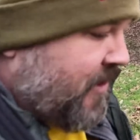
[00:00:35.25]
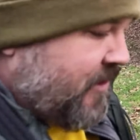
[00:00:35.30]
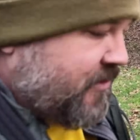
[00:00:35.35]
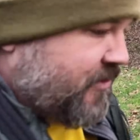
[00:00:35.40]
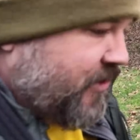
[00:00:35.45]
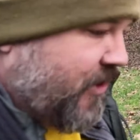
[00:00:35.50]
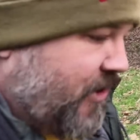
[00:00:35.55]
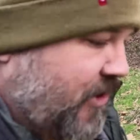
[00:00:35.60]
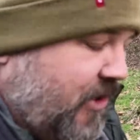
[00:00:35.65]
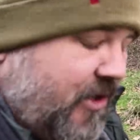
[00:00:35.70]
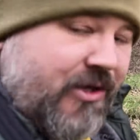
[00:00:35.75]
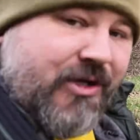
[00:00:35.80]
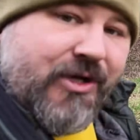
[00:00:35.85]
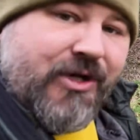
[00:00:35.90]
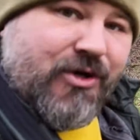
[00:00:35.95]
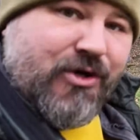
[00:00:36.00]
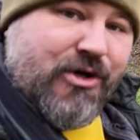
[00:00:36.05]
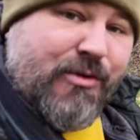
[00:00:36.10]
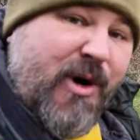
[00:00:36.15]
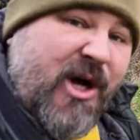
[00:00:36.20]
So
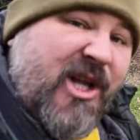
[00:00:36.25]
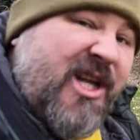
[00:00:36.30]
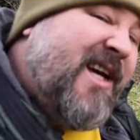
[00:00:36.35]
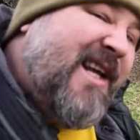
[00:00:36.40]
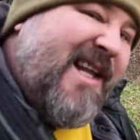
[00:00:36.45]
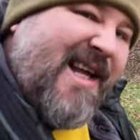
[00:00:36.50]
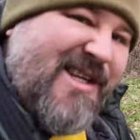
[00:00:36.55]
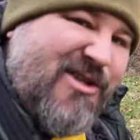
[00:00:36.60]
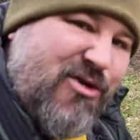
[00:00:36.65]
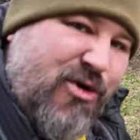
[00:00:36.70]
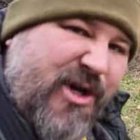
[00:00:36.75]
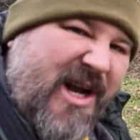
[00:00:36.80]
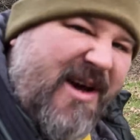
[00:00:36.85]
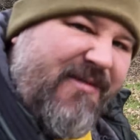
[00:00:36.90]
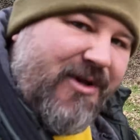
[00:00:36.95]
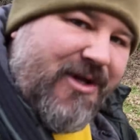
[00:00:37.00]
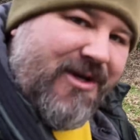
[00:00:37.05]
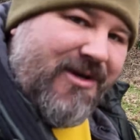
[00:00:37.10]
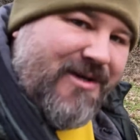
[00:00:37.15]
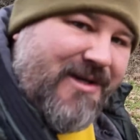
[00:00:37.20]
come on, let's go and have
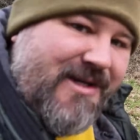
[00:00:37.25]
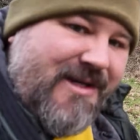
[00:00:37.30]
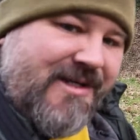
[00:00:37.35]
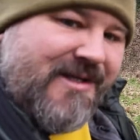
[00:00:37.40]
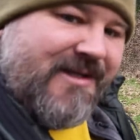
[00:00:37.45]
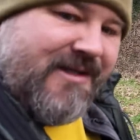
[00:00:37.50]
a look.